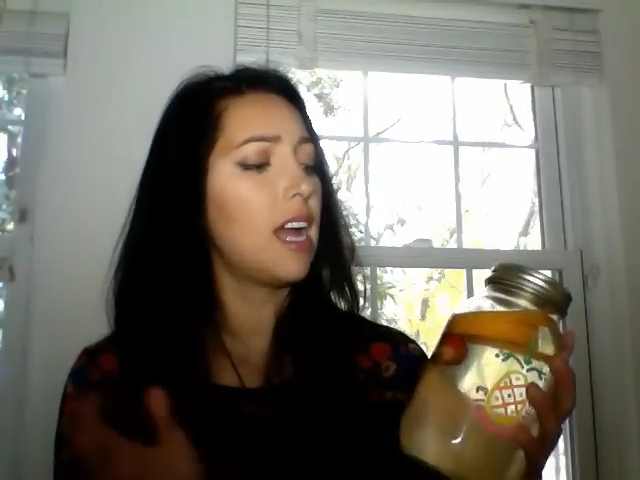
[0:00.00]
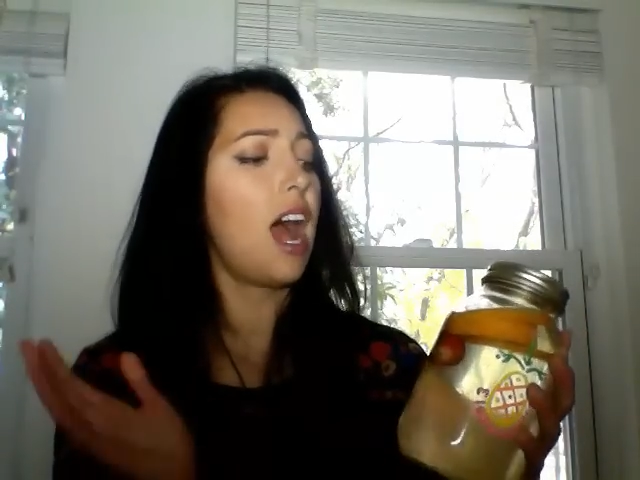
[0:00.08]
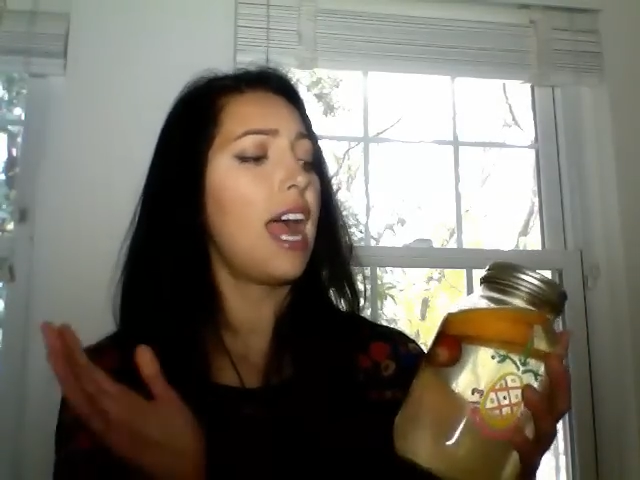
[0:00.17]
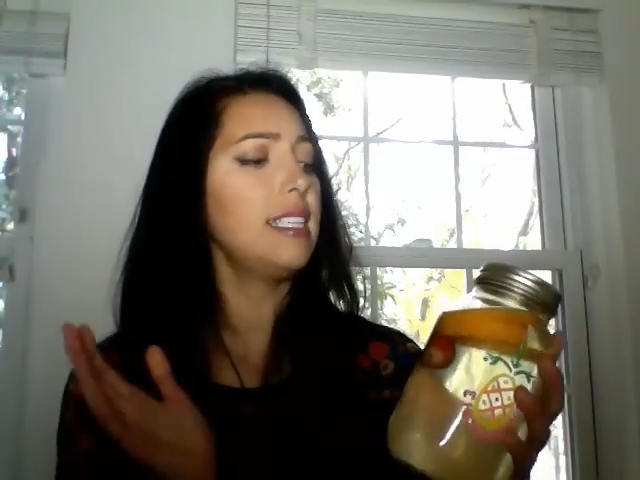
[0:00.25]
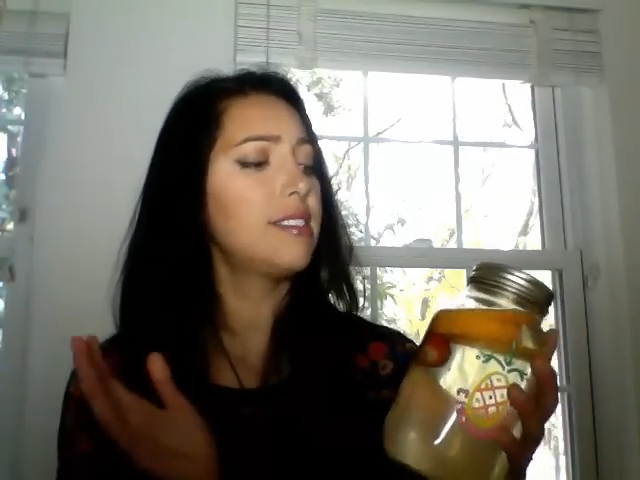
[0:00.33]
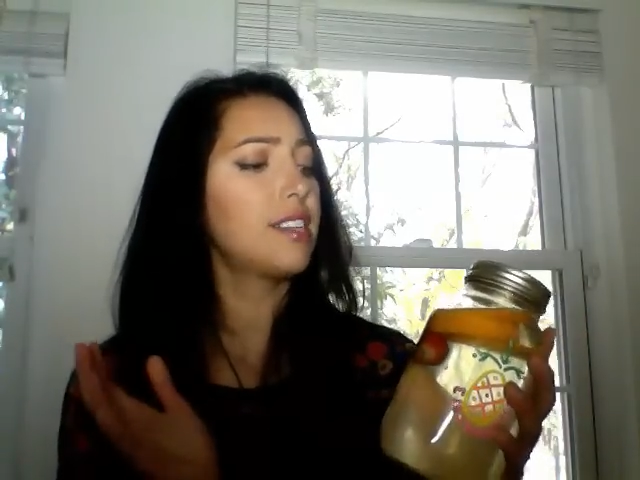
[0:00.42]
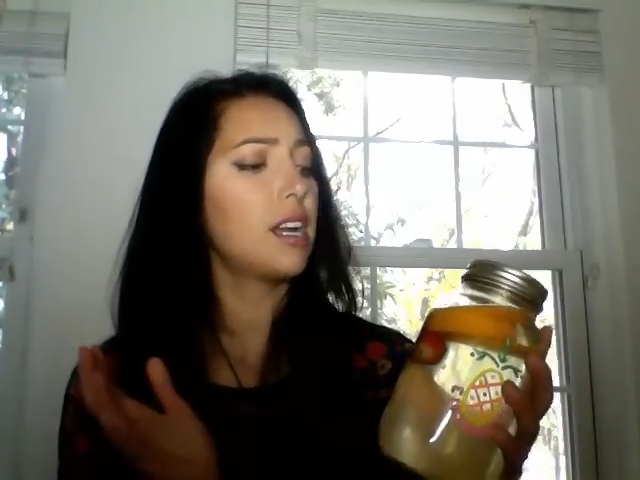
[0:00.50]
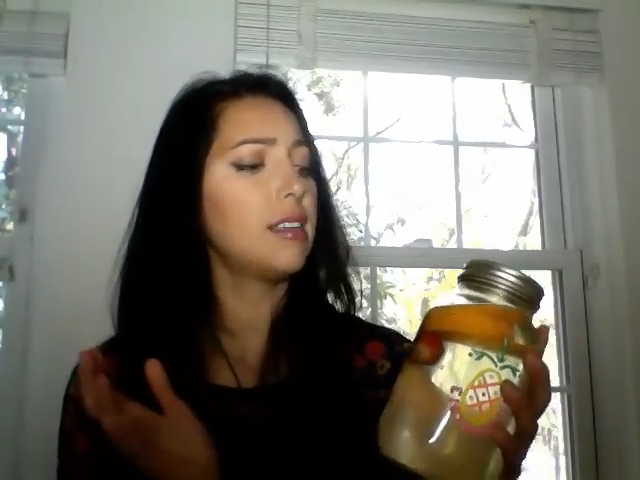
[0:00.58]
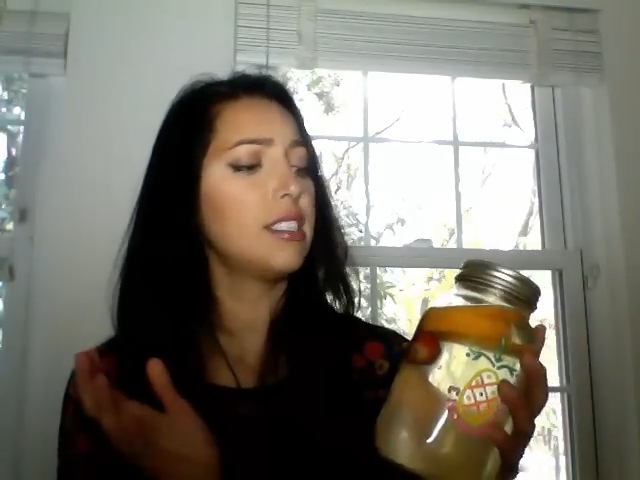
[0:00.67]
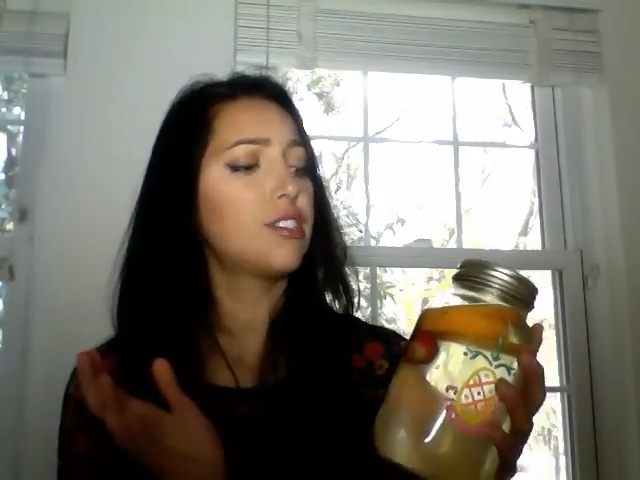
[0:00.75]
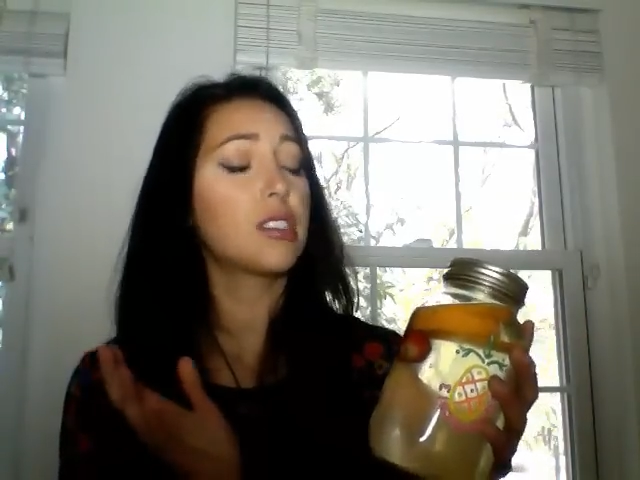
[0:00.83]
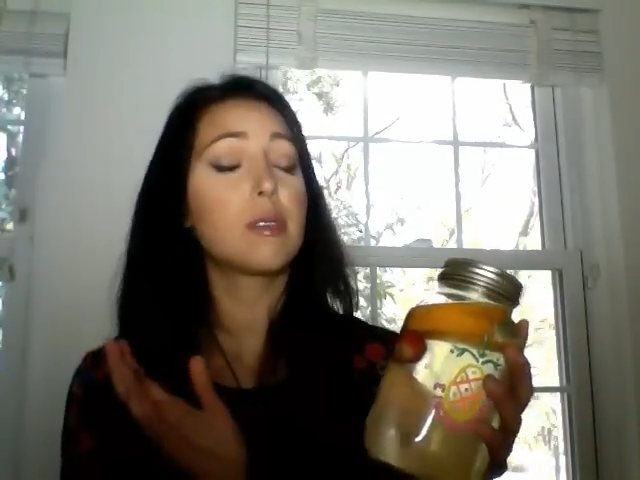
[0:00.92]
I
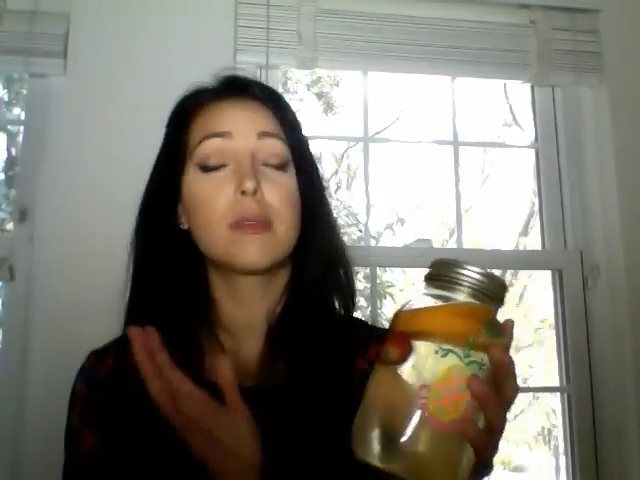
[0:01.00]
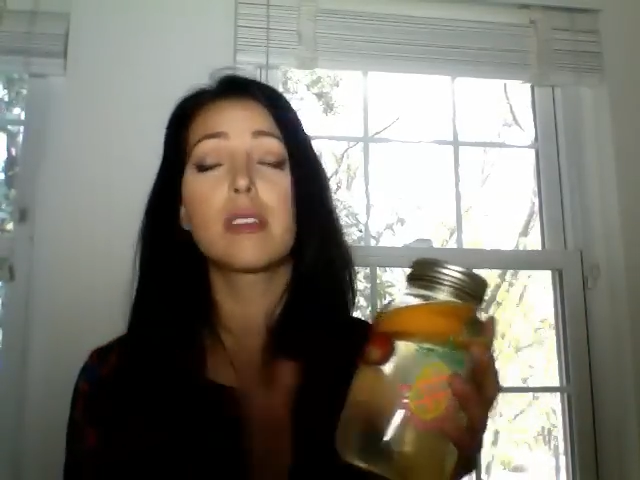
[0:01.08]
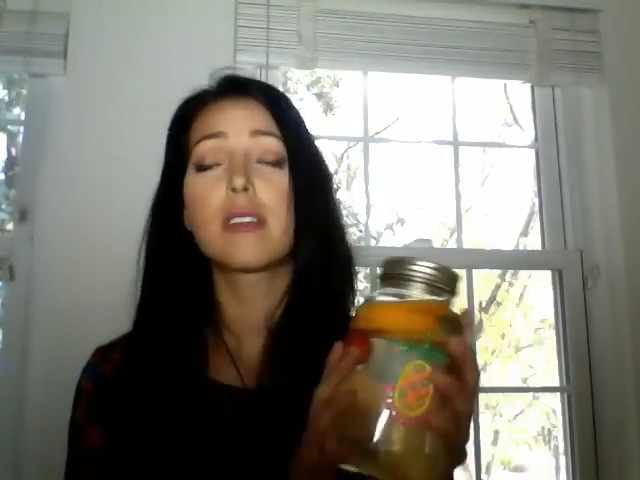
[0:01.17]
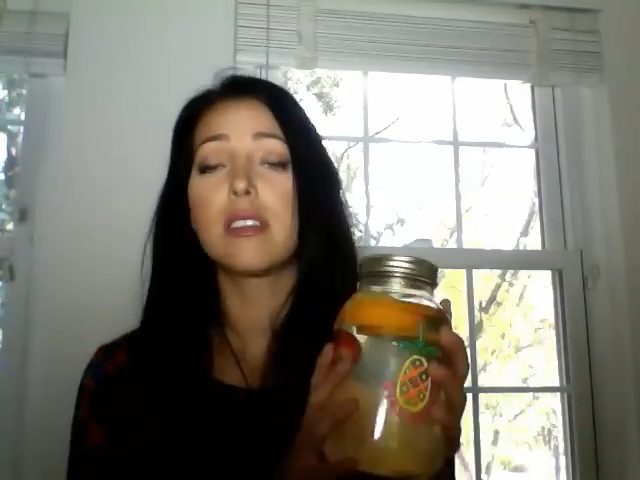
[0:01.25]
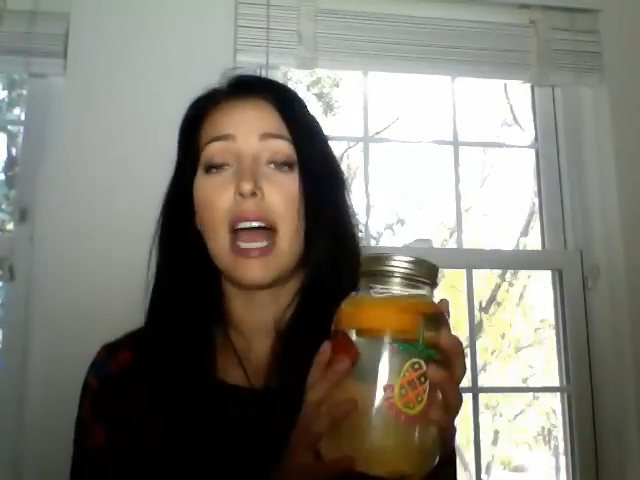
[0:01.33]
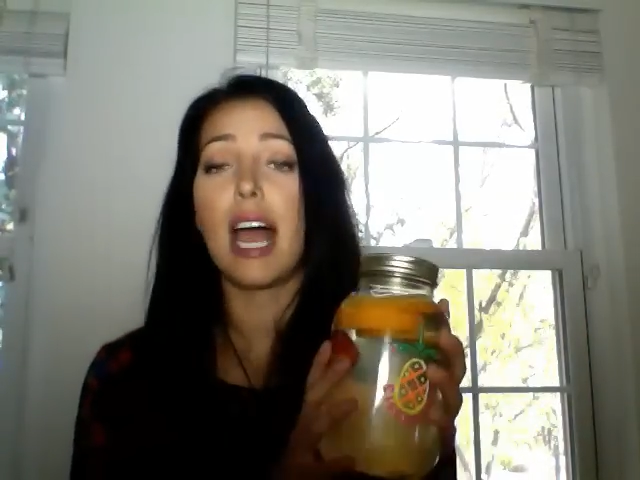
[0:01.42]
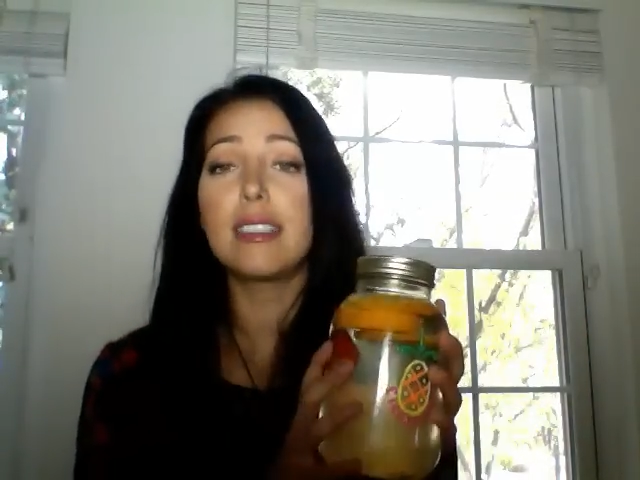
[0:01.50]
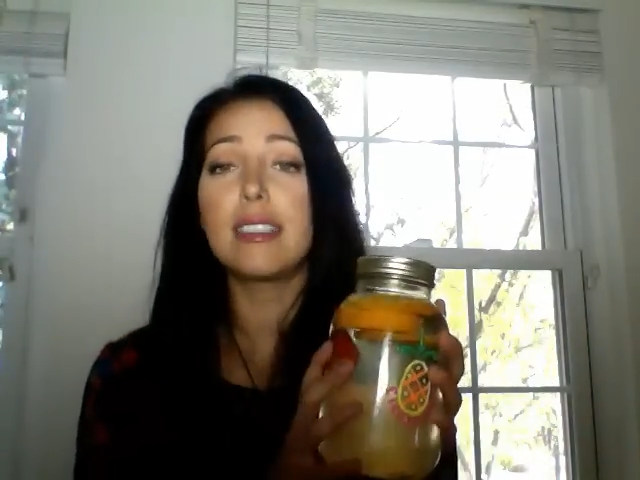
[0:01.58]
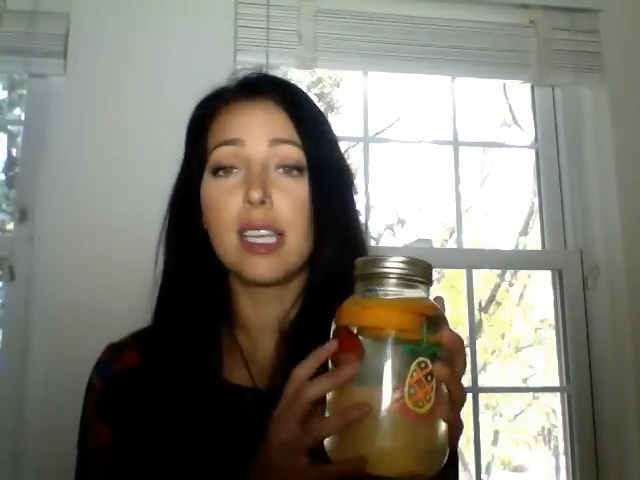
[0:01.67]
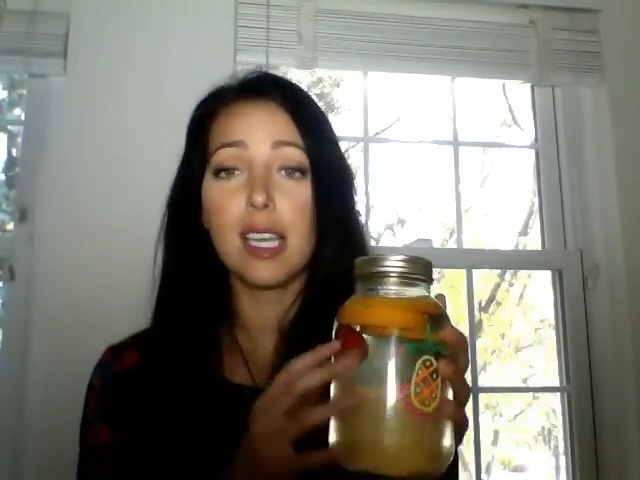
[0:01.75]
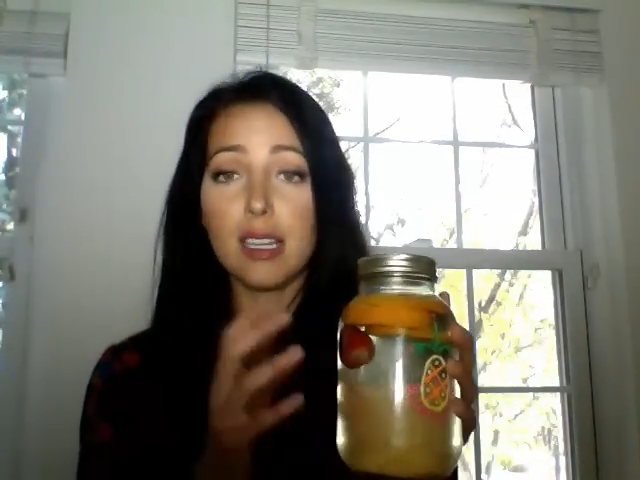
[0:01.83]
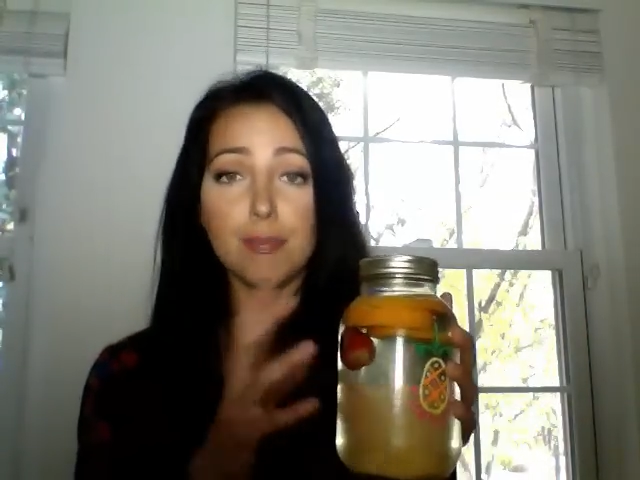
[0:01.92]
started just
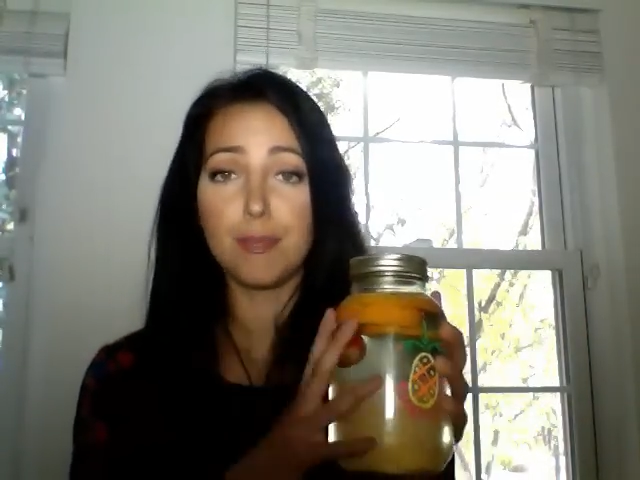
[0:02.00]
slicing